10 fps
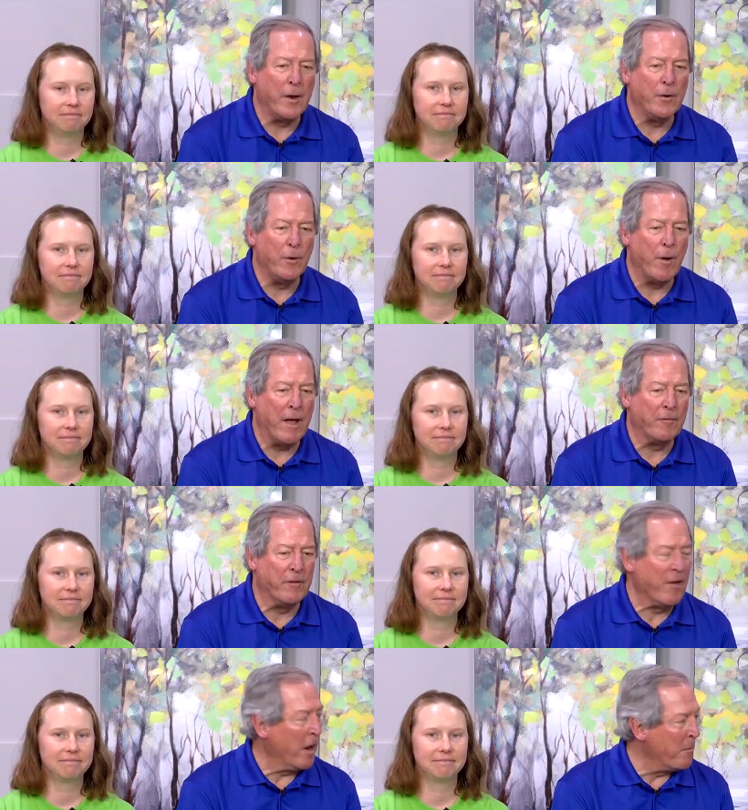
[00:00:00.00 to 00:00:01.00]
Speaker 1: who have
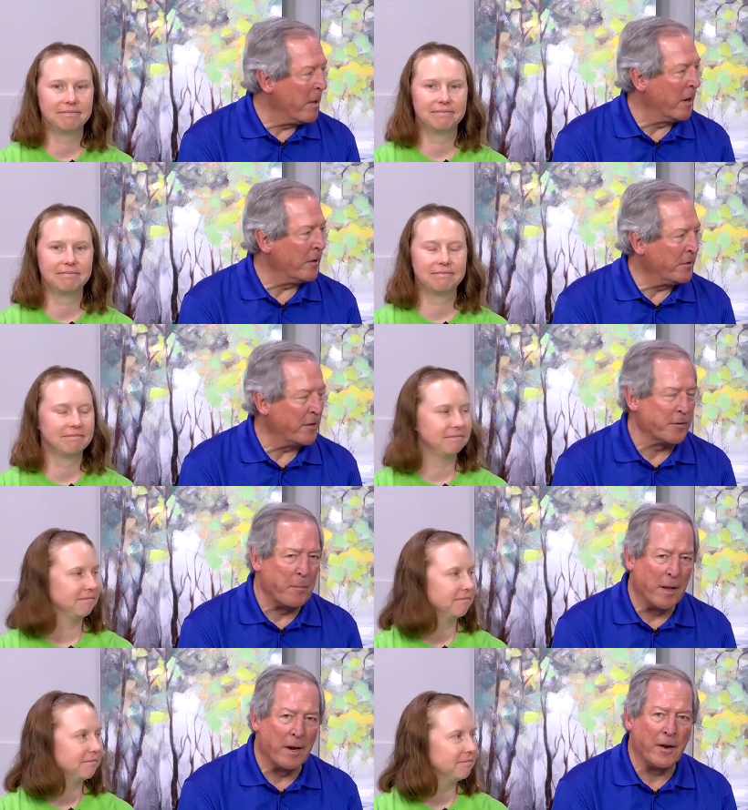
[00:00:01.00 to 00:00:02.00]
developmental
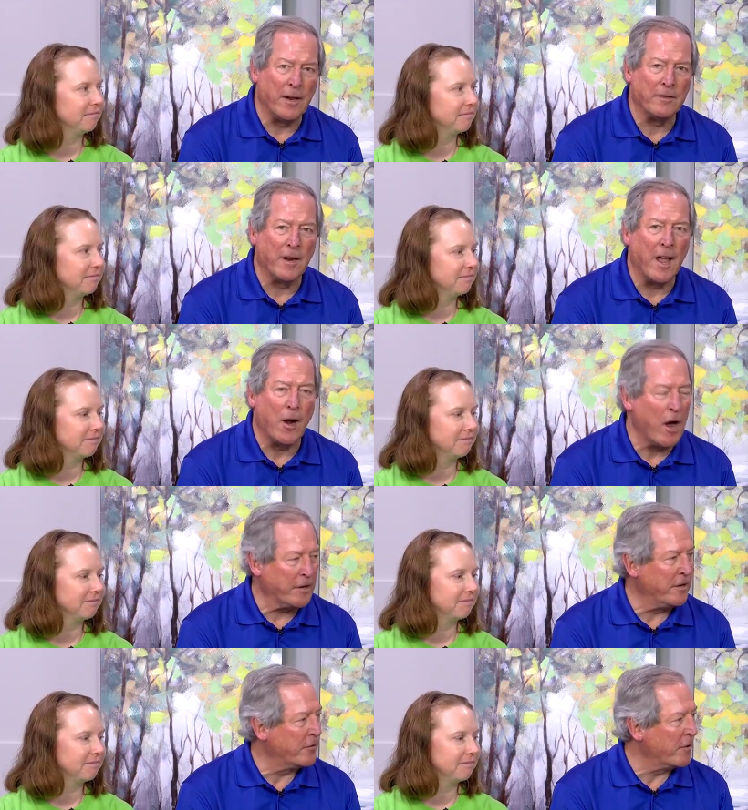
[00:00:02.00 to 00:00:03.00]
disabilities like
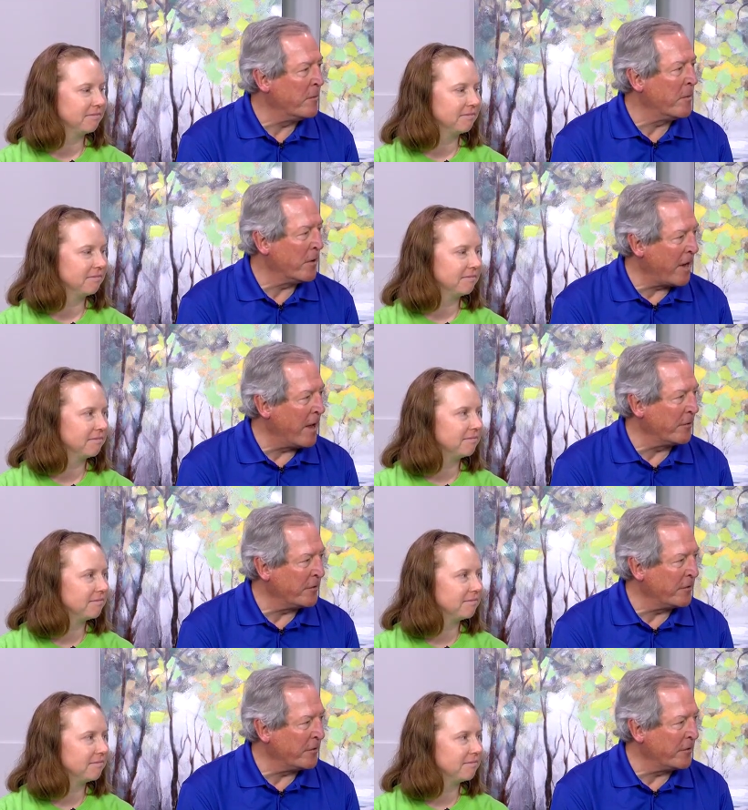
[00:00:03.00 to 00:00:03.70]
autism or Down